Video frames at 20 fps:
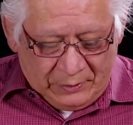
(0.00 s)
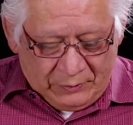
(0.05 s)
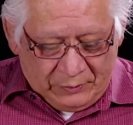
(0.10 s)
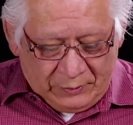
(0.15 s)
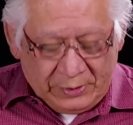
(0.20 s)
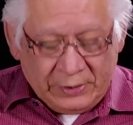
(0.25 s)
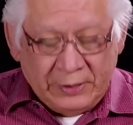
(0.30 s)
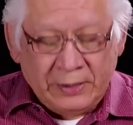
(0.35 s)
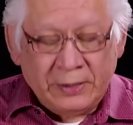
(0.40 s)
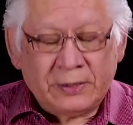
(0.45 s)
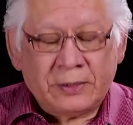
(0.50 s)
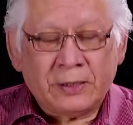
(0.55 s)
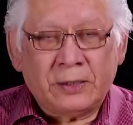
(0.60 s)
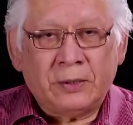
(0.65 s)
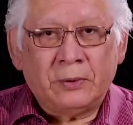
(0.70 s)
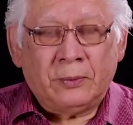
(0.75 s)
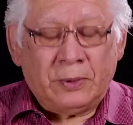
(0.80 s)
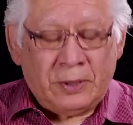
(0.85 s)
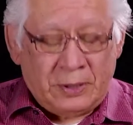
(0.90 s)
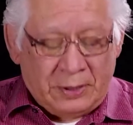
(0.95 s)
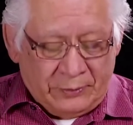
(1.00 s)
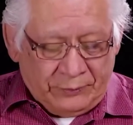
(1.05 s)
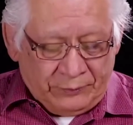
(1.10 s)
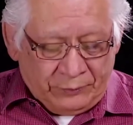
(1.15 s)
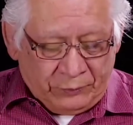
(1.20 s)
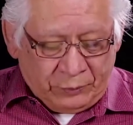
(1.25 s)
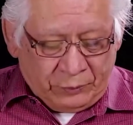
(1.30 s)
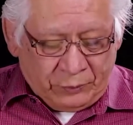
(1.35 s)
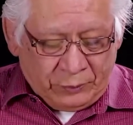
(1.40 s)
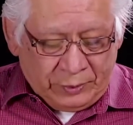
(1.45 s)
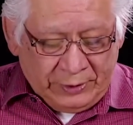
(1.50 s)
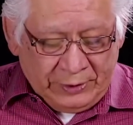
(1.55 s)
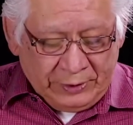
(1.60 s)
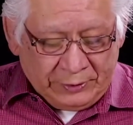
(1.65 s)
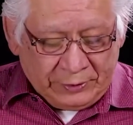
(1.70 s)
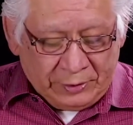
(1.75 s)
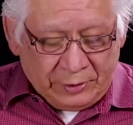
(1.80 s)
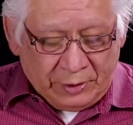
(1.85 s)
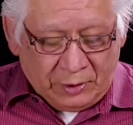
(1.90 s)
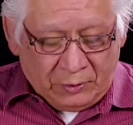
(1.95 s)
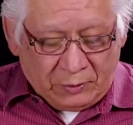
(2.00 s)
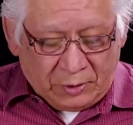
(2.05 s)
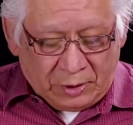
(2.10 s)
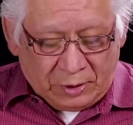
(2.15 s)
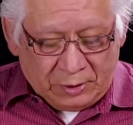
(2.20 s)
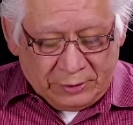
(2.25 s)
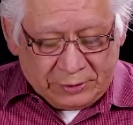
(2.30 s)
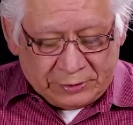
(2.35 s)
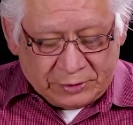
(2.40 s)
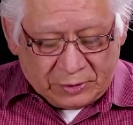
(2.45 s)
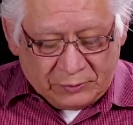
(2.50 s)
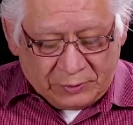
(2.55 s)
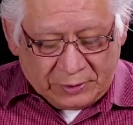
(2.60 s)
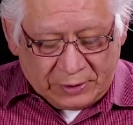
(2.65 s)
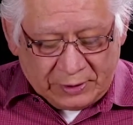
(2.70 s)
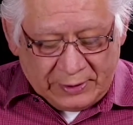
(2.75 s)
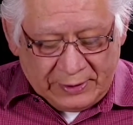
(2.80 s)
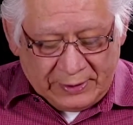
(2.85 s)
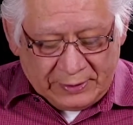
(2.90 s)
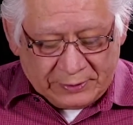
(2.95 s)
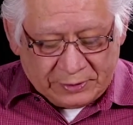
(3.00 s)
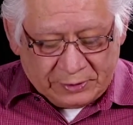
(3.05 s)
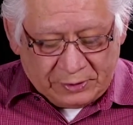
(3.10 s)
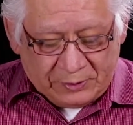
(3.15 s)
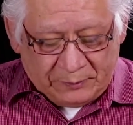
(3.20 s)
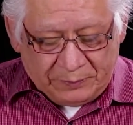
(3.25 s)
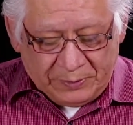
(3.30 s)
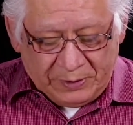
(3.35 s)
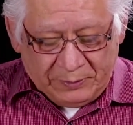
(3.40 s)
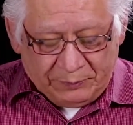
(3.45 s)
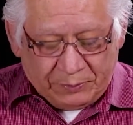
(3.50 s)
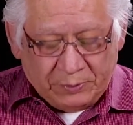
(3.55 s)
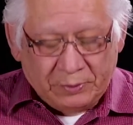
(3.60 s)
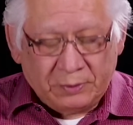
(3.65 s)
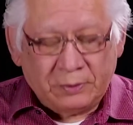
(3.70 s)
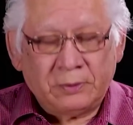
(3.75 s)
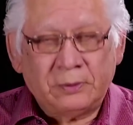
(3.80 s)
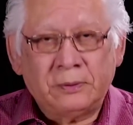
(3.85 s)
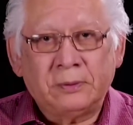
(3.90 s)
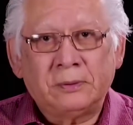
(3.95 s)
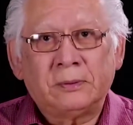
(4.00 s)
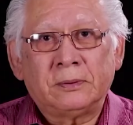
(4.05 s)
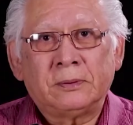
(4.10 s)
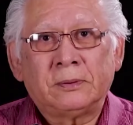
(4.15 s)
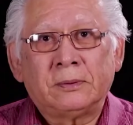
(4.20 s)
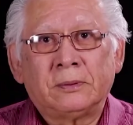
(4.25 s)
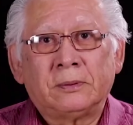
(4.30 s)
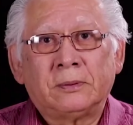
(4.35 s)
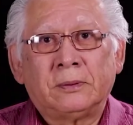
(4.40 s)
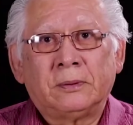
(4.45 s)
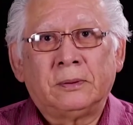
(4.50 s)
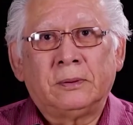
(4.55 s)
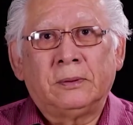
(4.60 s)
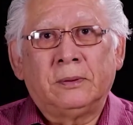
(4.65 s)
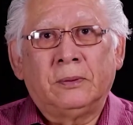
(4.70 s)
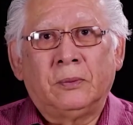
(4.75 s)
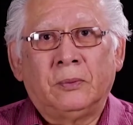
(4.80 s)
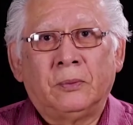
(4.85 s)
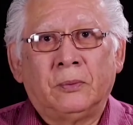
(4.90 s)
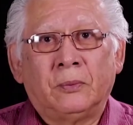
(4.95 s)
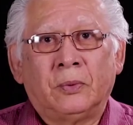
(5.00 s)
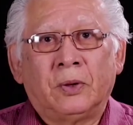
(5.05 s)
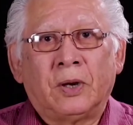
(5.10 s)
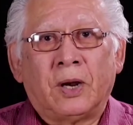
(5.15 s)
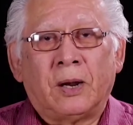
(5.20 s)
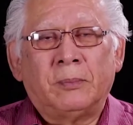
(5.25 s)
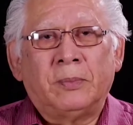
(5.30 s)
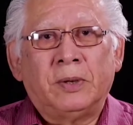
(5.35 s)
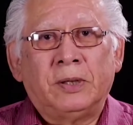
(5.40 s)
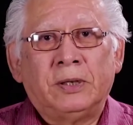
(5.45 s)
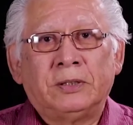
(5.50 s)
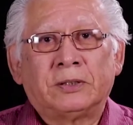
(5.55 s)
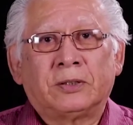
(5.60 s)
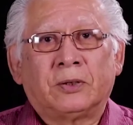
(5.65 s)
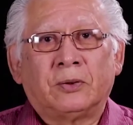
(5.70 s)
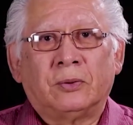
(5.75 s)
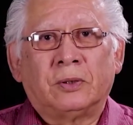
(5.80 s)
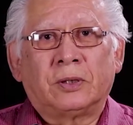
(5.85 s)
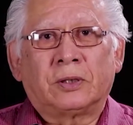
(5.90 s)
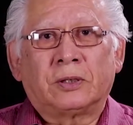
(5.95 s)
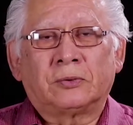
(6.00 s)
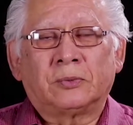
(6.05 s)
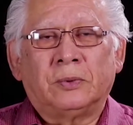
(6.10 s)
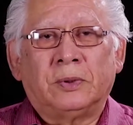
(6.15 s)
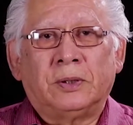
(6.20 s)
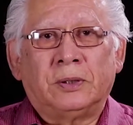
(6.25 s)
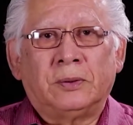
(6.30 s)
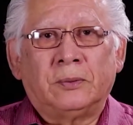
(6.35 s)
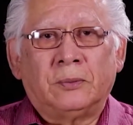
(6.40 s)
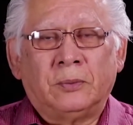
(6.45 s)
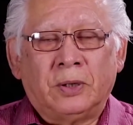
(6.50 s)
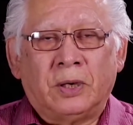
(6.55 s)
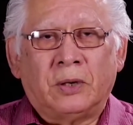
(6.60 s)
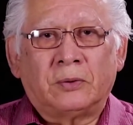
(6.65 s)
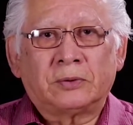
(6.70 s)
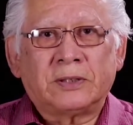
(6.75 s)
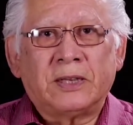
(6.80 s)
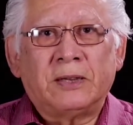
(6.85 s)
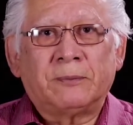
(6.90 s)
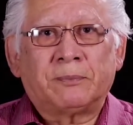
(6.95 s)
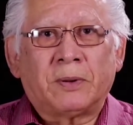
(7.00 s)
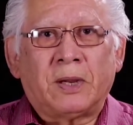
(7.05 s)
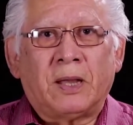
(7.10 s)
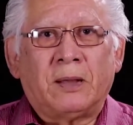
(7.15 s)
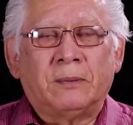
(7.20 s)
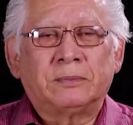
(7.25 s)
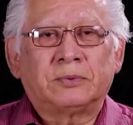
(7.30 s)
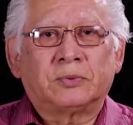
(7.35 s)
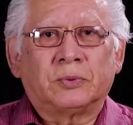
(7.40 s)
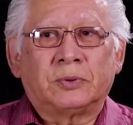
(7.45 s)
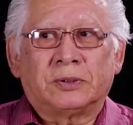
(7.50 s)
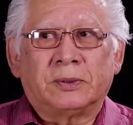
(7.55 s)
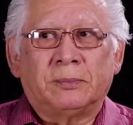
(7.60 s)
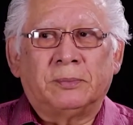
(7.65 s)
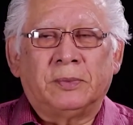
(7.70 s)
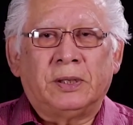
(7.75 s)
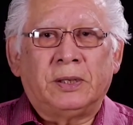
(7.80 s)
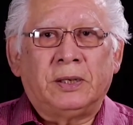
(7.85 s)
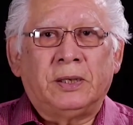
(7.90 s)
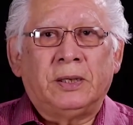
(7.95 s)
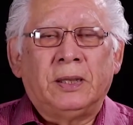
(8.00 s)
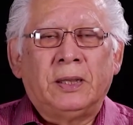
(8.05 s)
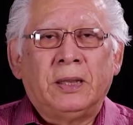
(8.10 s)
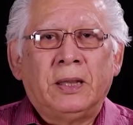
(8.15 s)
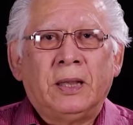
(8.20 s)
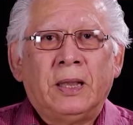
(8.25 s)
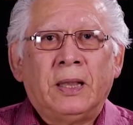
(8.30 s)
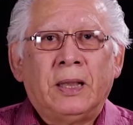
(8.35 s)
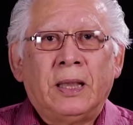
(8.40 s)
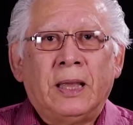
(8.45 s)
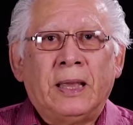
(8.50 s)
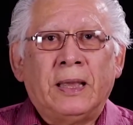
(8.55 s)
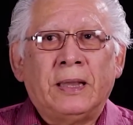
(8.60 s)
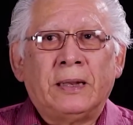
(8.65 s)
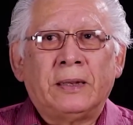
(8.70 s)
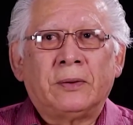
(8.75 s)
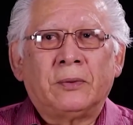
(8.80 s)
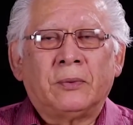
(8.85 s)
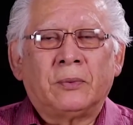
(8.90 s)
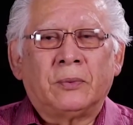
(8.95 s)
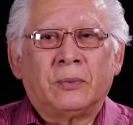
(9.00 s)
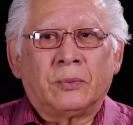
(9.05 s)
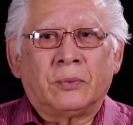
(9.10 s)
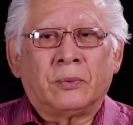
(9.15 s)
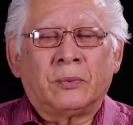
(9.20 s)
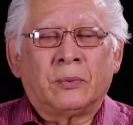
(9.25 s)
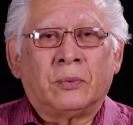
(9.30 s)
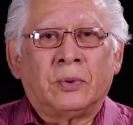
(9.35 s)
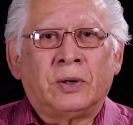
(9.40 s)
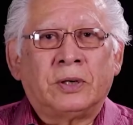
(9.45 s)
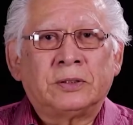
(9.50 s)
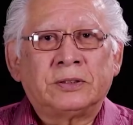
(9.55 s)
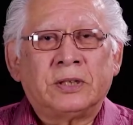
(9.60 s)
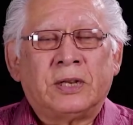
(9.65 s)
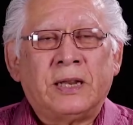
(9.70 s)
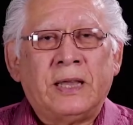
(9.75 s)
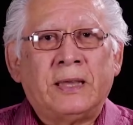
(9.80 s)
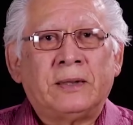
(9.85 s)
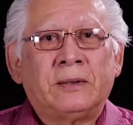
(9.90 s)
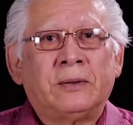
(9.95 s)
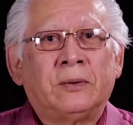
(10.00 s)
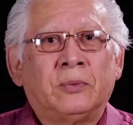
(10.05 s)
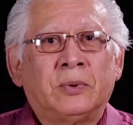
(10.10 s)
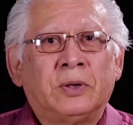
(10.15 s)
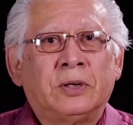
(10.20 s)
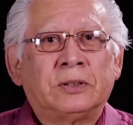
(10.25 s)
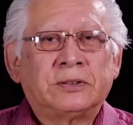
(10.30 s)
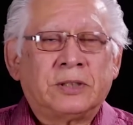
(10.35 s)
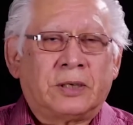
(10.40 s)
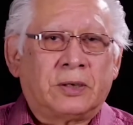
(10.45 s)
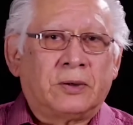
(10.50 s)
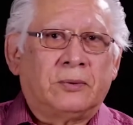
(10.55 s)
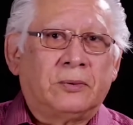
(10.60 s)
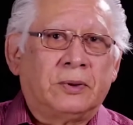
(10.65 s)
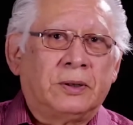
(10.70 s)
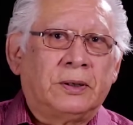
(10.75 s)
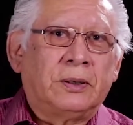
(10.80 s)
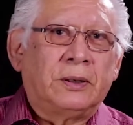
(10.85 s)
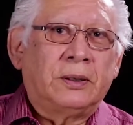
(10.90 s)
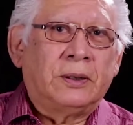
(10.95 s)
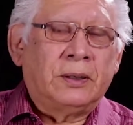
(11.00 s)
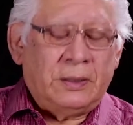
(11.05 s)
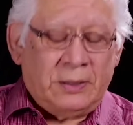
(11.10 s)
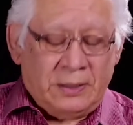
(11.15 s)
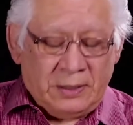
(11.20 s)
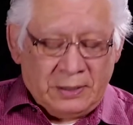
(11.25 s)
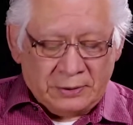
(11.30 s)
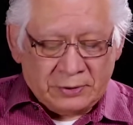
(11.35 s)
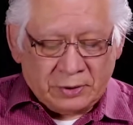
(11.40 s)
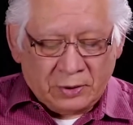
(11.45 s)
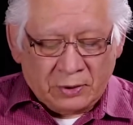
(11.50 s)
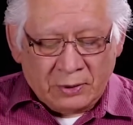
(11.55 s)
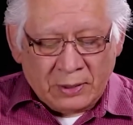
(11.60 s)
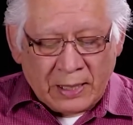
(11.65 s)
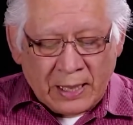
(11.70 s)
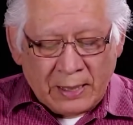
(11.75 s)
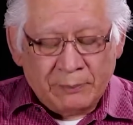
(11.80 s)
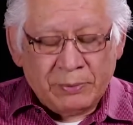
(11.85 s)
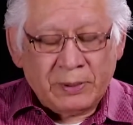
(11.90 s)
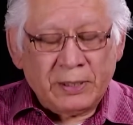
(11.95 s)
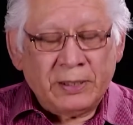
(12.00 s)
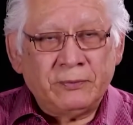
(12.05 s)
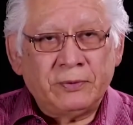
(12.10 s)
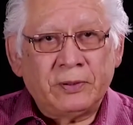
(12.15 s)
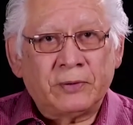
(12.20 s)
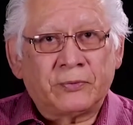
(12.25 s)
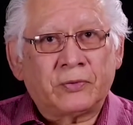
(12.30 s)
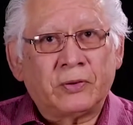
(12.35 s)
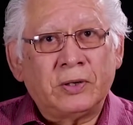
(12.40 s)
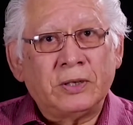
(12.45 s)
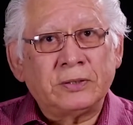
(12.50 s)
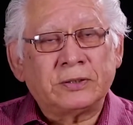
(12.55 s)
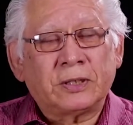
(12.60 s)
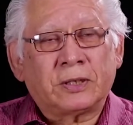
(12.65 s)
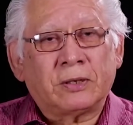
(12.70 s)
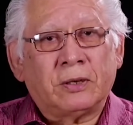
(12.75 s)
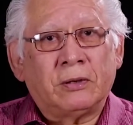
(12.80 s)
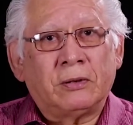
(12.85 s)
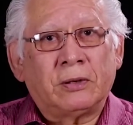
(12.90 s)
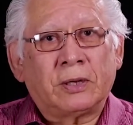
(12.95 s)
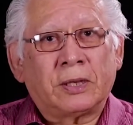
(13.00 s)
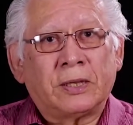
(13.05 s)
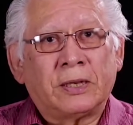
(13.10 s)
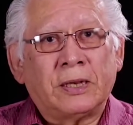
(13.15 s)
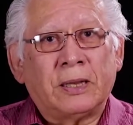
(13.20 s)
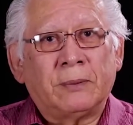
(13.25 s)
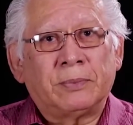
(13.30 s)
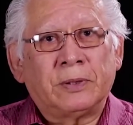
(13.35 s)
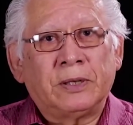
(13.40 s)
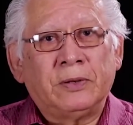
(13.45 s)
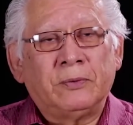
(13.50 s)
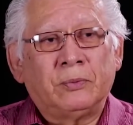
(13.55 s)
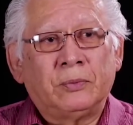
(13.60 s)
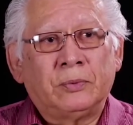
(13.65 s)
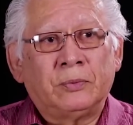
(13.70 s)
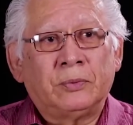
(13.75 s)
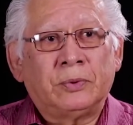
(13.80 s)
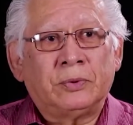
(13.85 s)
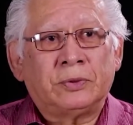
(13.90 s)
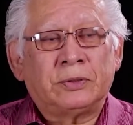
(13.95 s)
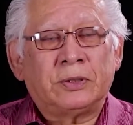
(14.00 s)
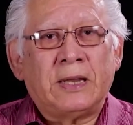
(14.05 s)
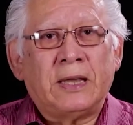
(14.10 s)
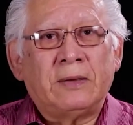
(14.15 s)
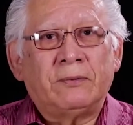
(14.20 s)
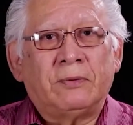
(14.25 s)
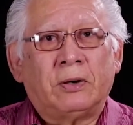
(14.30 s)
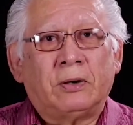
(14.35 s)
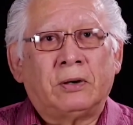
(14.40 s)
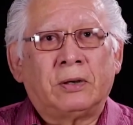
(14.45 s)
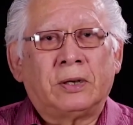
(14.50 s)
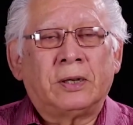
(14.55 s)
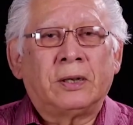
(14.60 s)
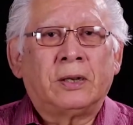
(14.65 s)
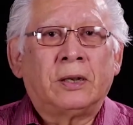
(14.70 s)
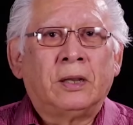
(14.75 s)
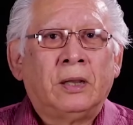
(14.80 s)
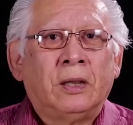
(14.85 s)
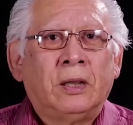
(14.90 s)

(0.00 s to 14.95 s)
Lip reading: we need to know all this so we can answer the people where our money's going, because we always have problems with the money and where's it at and where's it going. So I believe in the forensic audit, and I believe we should have an audit.